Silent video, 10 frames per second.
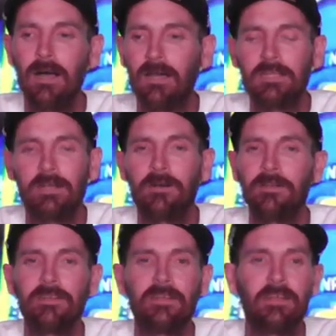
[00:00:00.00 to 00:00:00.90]
He earned
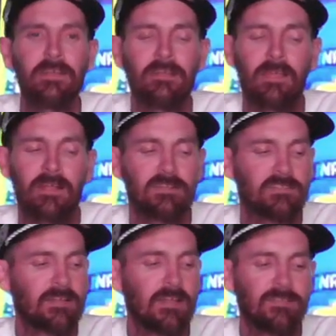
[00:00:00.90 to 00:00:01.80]
it. And like I
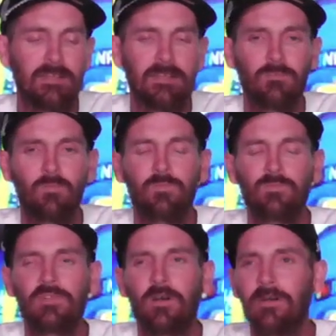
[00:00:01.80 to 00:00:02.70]
said, I think
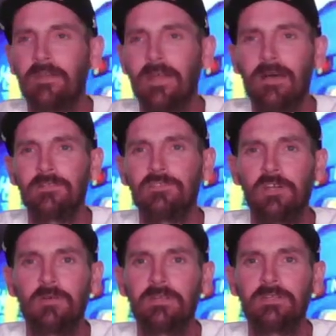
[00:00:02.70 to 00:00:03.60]
starting out,
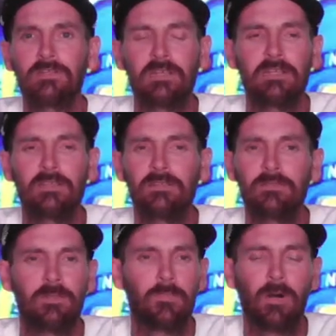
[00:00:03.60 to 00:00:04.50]
Joey's
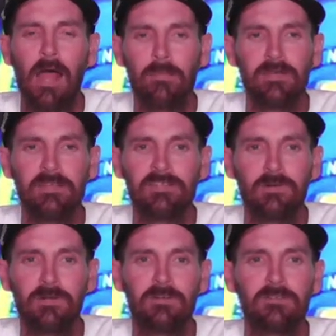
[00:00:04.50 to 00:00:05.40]
in the prime of his
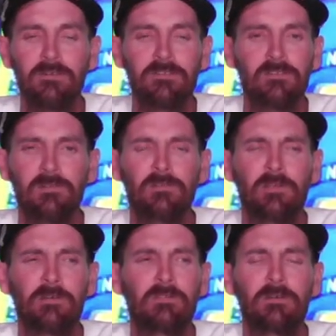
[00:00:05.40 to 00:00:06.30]
career, 32,
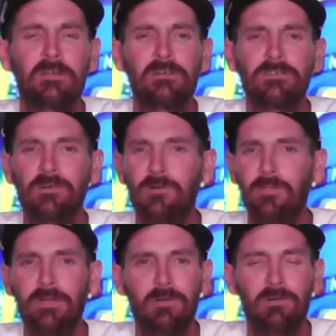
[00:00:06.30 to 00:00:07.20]
33 years old,
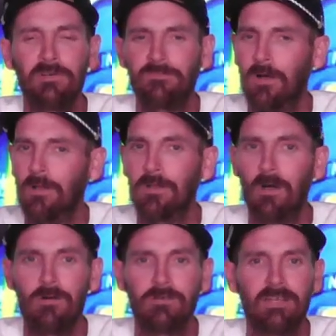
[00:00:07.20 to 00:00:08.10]
been doing it a
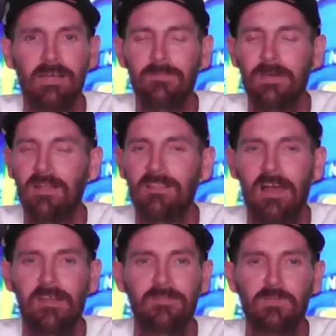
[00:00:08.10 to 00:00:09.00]
long time, got a
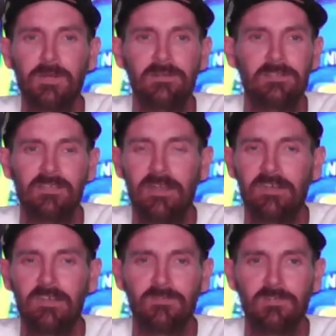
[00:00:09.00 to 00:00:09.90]
lot of experience, a lot
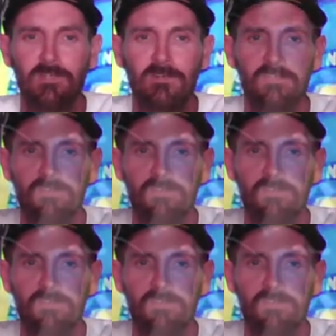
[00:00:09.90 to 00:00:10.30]
of different generation